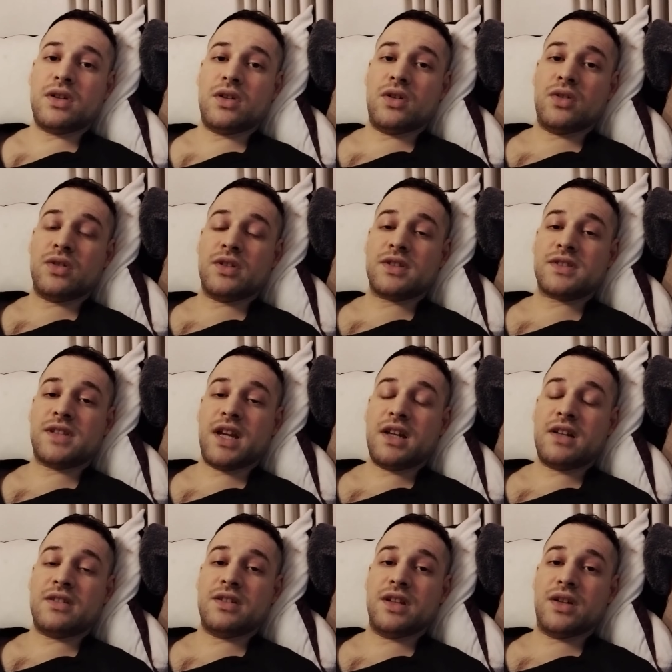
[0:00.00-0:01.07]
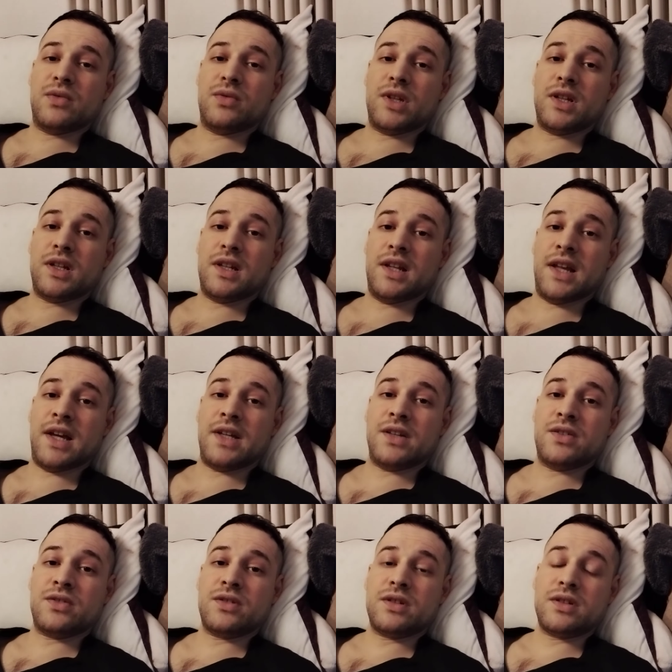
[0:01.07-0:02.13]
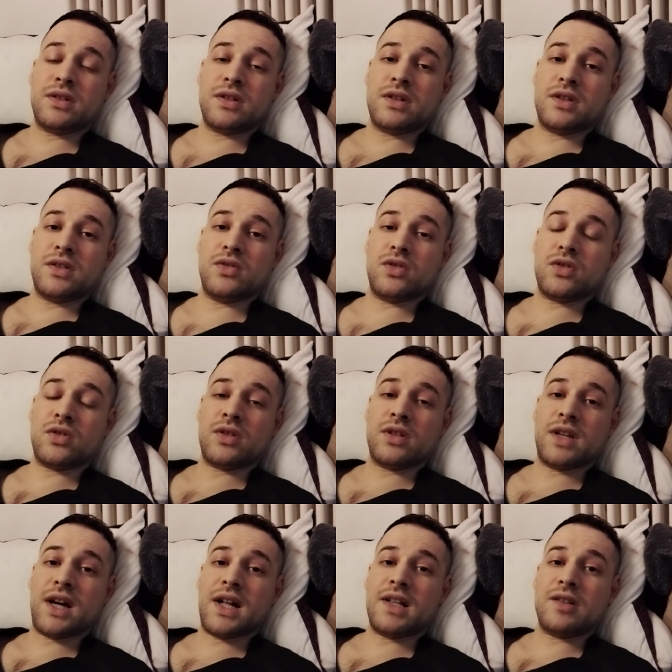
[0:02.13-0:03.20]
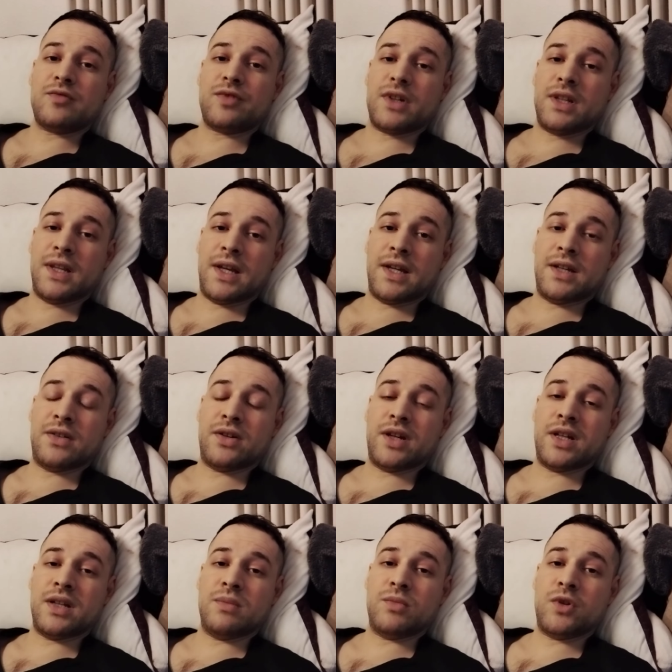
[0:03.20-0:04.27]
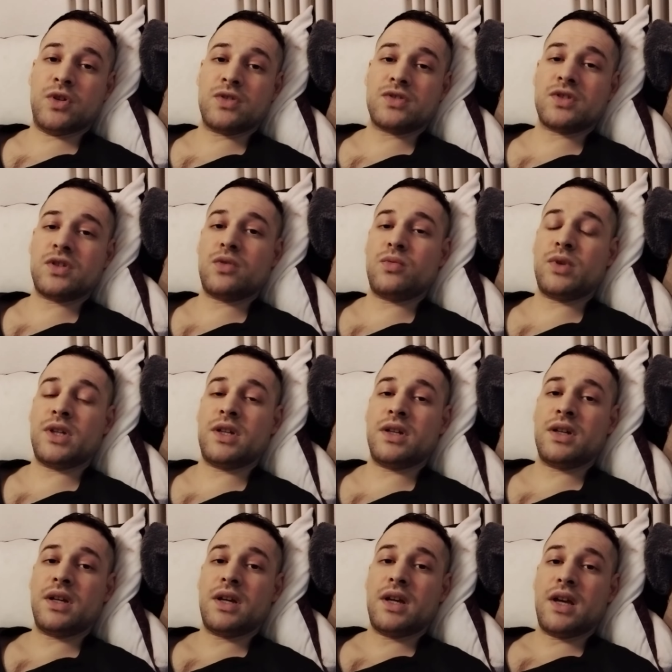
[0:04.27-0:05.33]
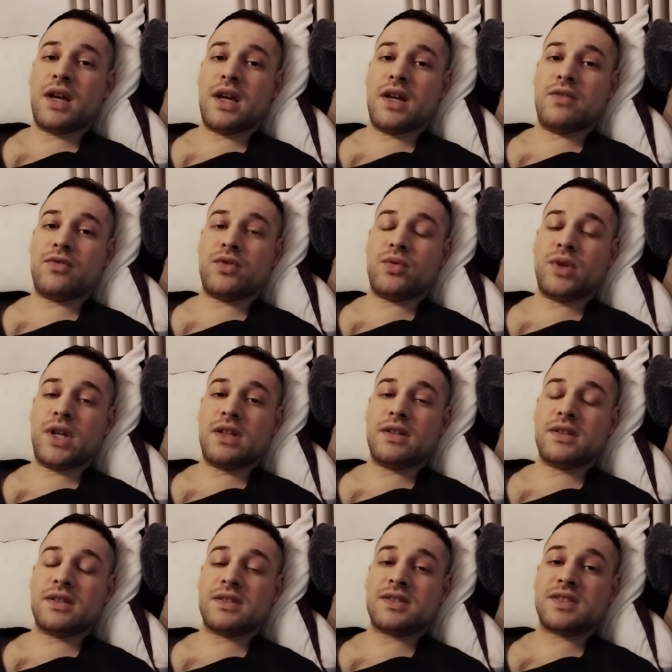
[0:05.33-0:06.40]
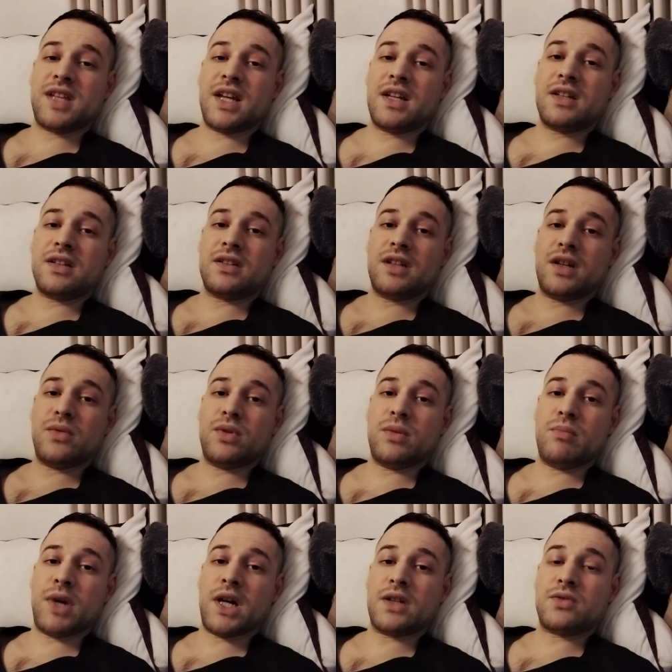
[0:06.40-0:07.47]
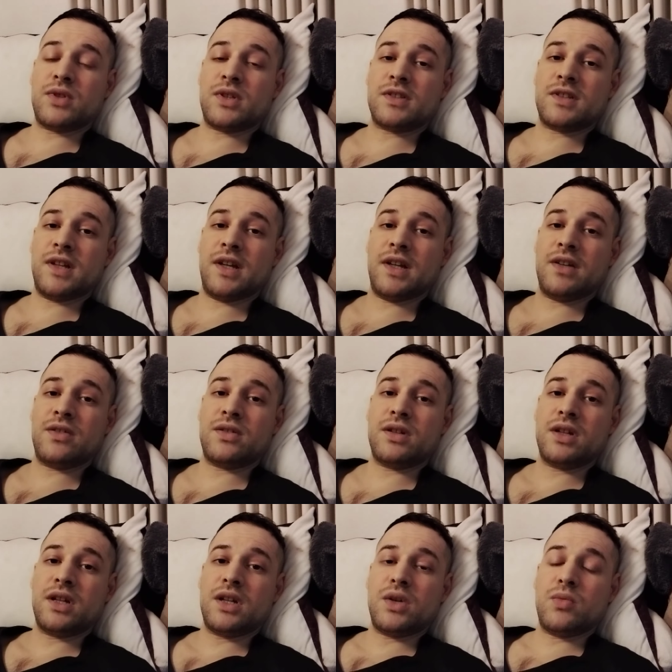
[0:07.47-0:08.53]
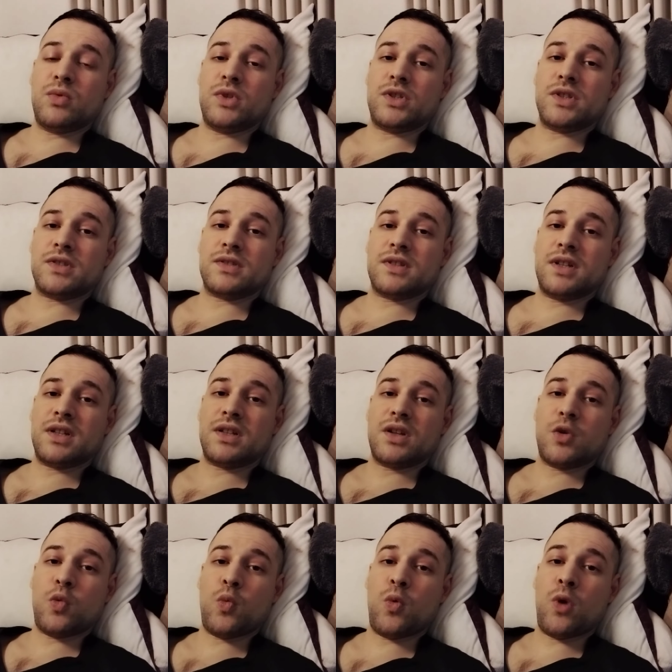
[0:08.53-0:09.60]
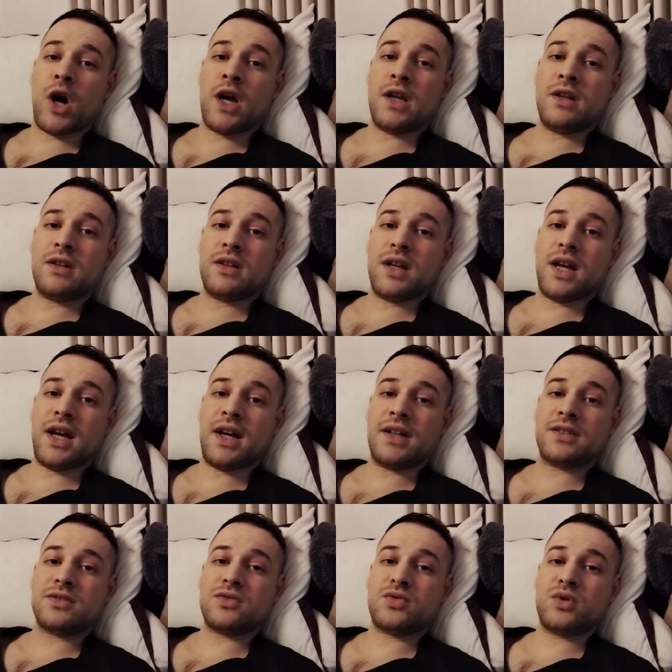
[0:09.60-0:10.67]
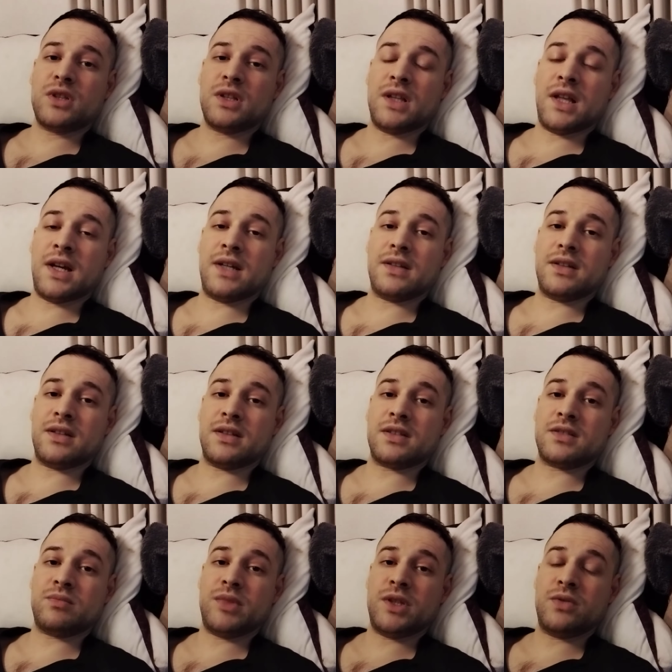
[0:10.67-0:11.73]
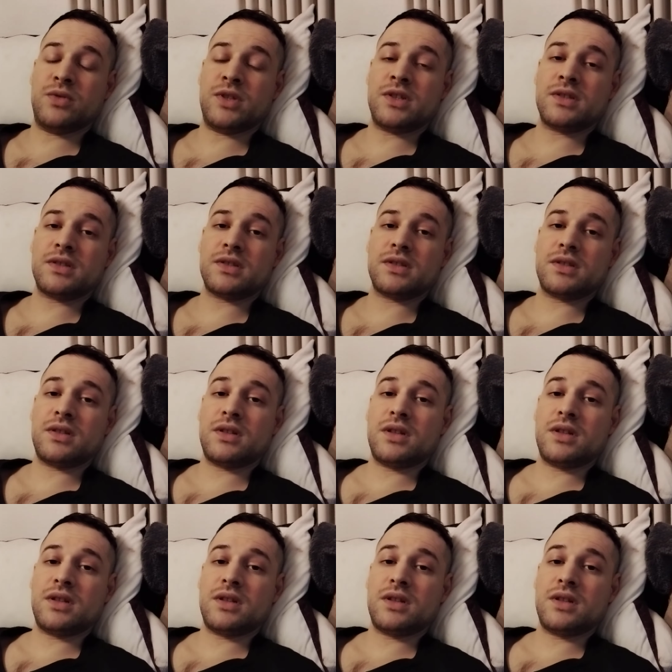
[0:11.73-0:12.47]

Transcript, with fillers: on the secondary layer, not on the alpha layer anymore. So we have created a secondary matrix layer, which is that white astral light experience.